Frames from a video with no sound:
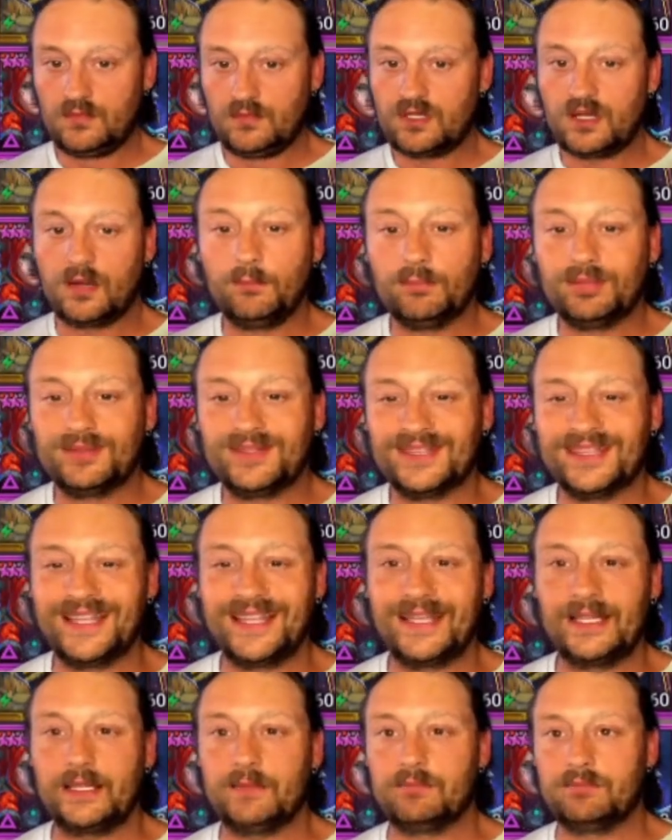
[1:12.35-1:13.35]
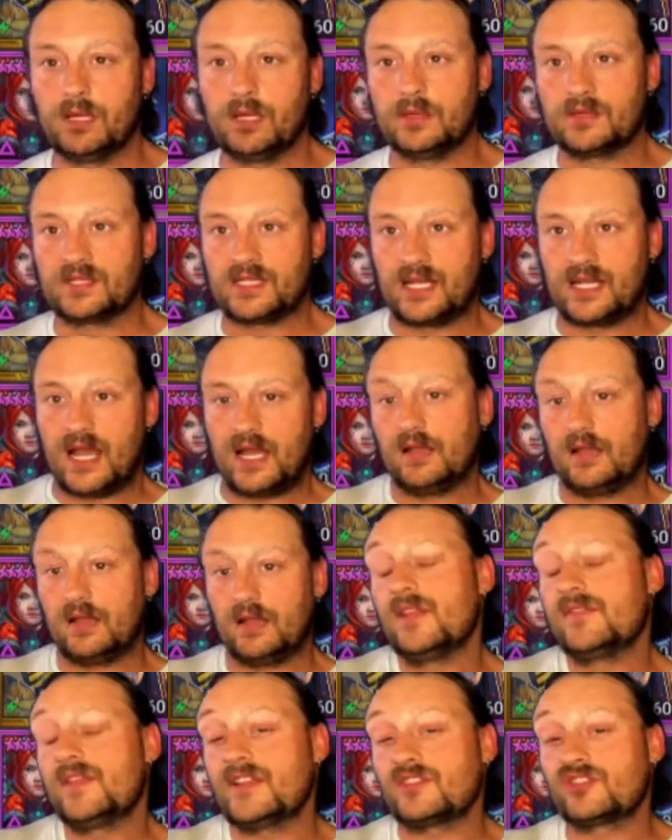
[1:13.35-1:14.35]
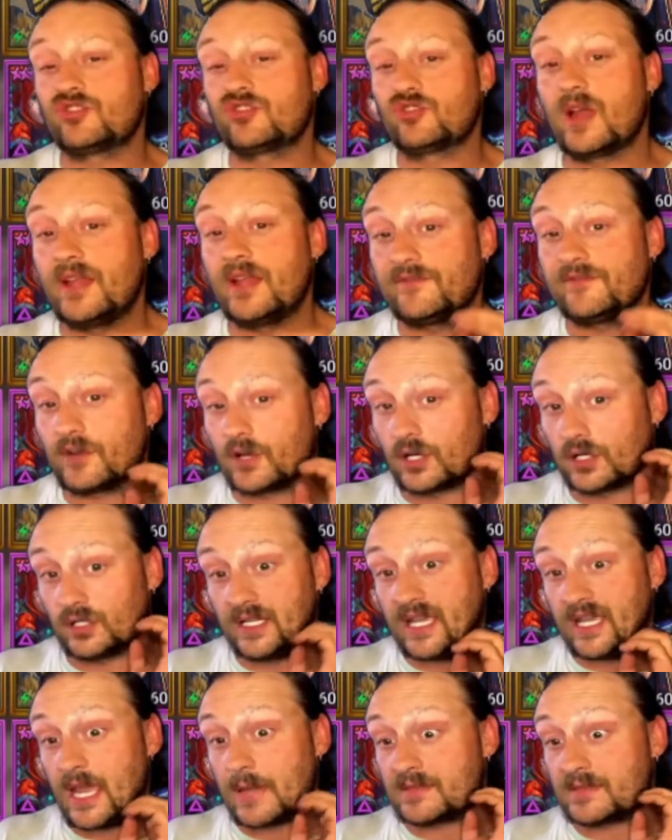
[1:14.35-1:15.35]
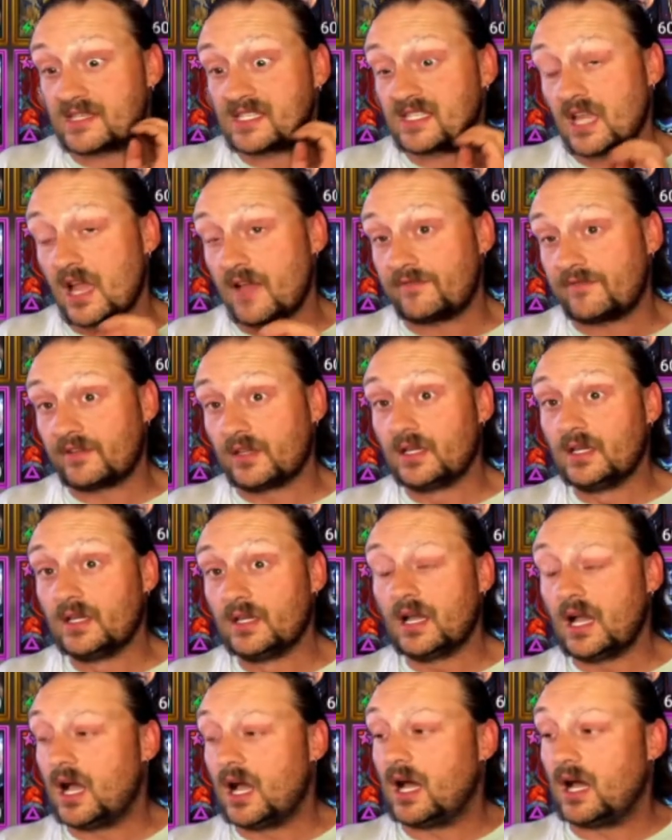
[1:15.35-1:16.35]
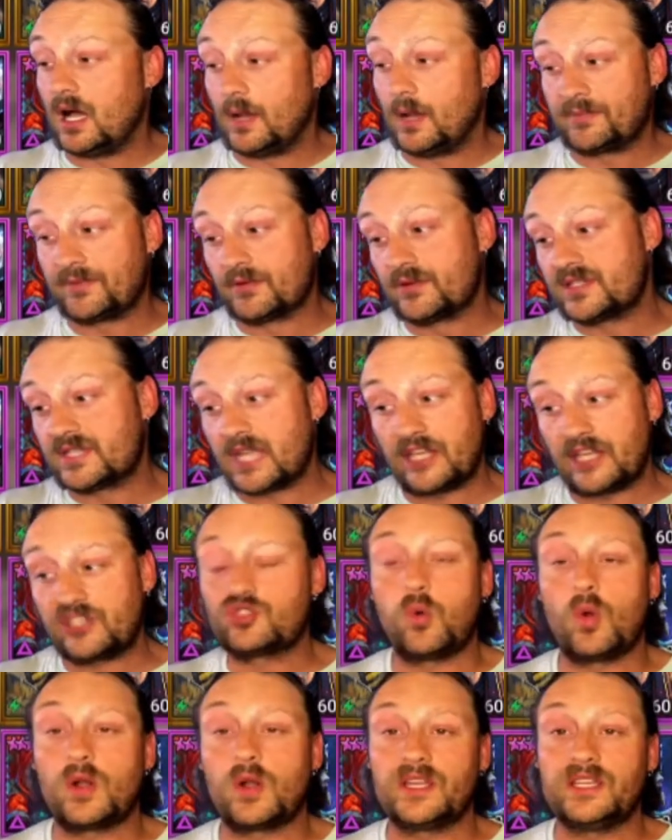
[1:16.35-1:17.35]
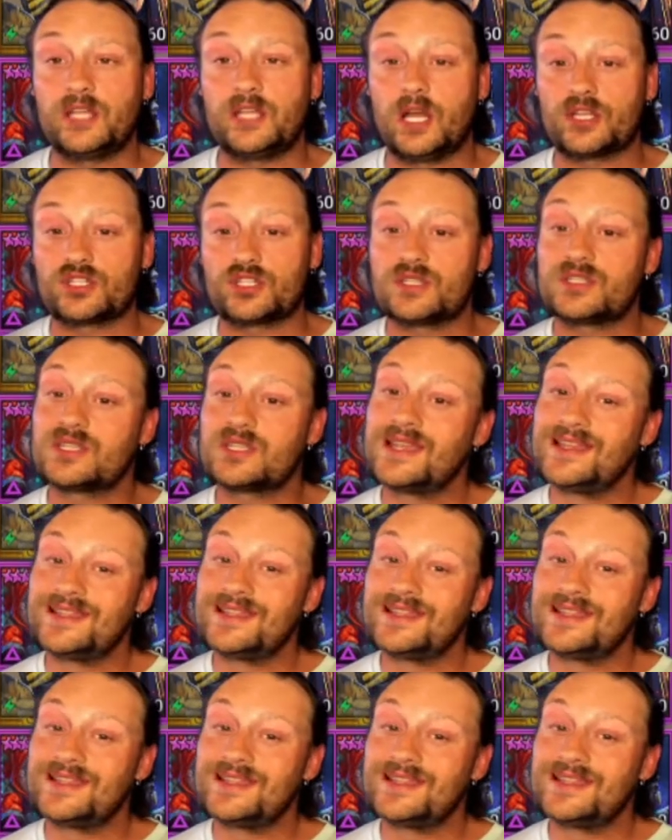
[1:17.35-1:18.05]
Completely blows it out. That's great for early game stuff, up through stage 20 dungeons.